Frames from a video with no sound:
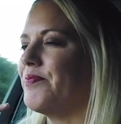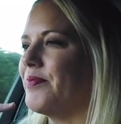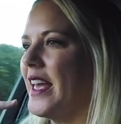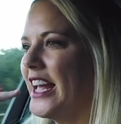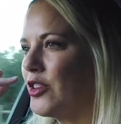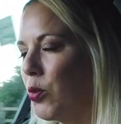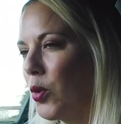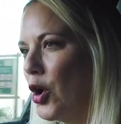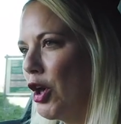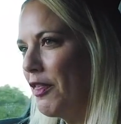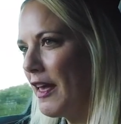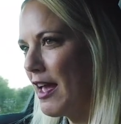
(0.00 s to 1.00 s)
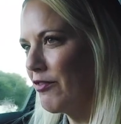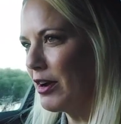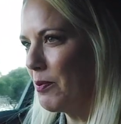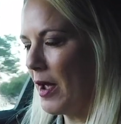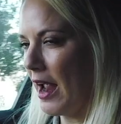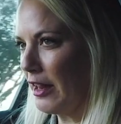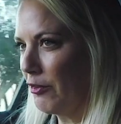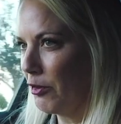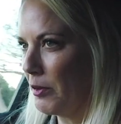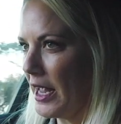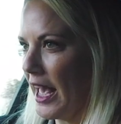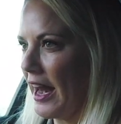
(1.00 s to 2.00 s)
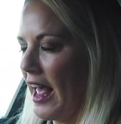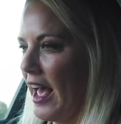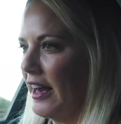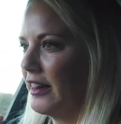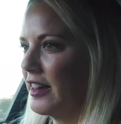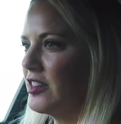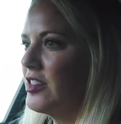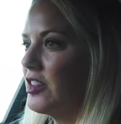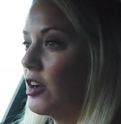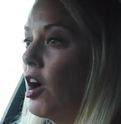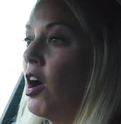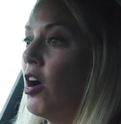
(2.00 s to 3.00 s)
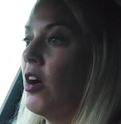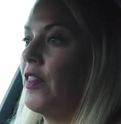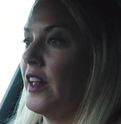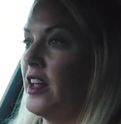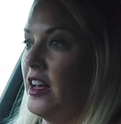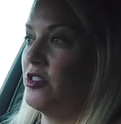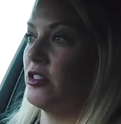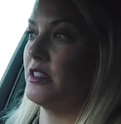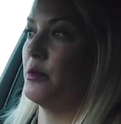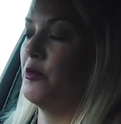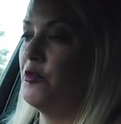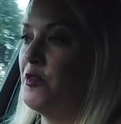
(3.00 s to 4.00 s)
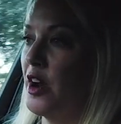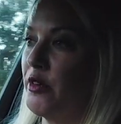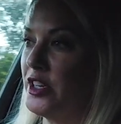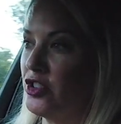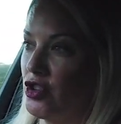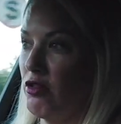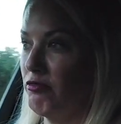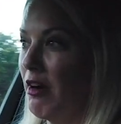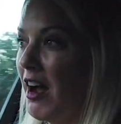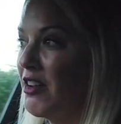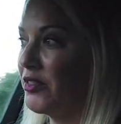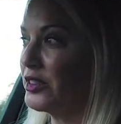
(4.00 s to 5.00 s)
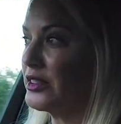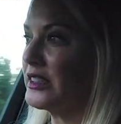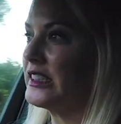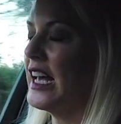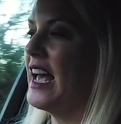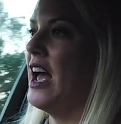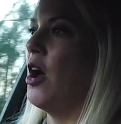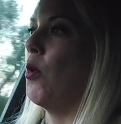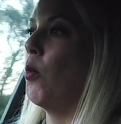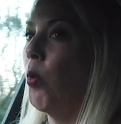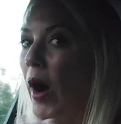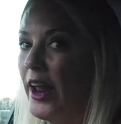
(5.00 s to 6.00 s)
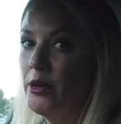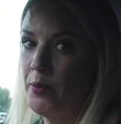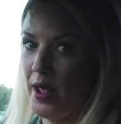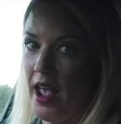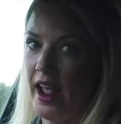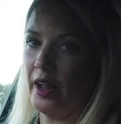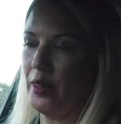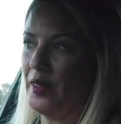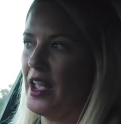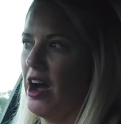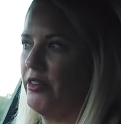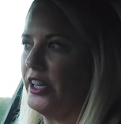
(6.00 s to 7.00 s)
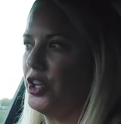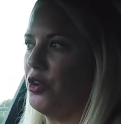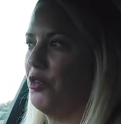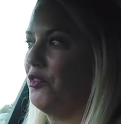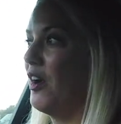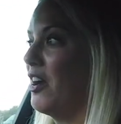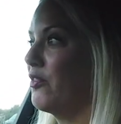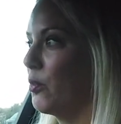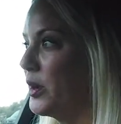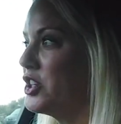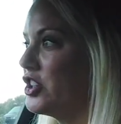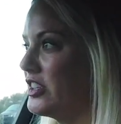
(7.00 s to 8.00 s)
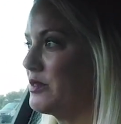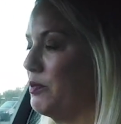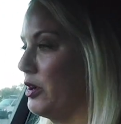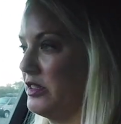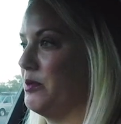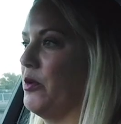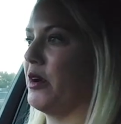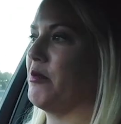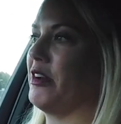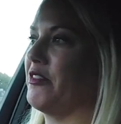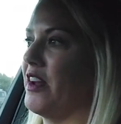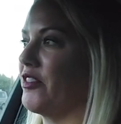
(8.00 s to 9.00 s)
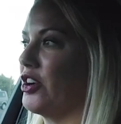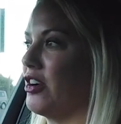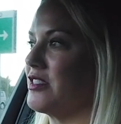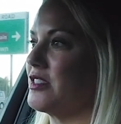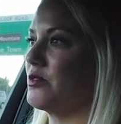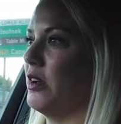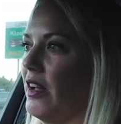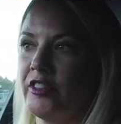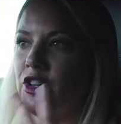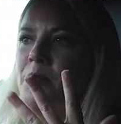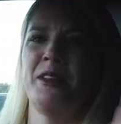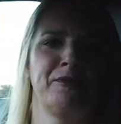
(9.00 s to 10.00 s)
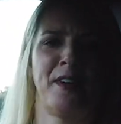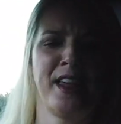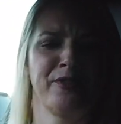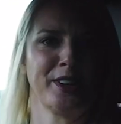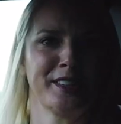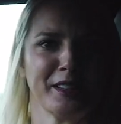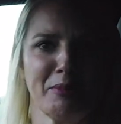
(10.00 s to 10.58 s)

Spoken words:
It's worth every penny for me. And this is a car that has got some very strong rivals. One being the Audi Q5, which is possibly one of my favorite cars as well. I've got so many favorites at the